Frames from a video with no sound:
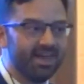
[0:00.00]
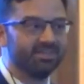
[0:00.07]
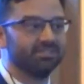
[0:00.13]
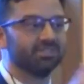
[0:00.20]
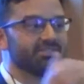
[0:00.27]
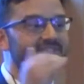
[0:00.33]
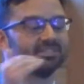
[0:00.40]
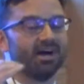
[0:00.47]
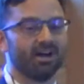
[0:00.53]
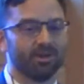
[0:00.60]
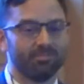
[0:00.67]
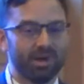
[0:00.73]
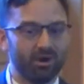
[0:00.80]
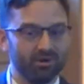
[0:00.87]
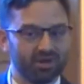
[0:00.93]
and just
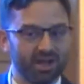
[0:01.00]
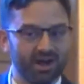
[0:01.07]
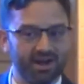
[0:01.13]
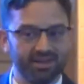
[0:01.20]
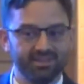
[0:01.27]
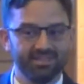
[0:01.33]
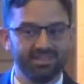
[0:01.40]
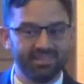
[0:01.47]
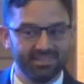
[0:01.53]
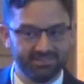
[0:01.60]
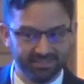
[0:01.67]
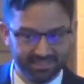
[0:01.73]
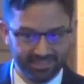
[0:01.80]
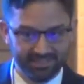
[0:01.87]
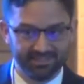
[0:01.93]
talk about God
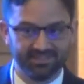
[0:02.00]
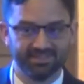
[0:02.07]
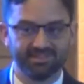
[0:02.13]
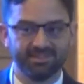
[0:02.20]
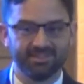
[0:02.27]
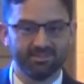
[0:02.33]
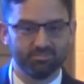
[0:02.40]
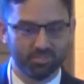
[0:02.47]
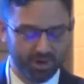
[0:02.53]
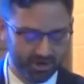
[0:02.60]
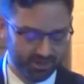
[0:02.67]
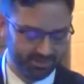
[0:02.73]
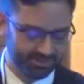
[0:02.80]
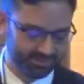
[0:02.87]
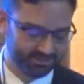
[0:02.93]
healing
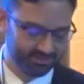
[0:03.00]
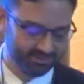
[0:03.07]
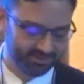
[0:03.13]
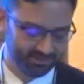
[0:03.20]
part.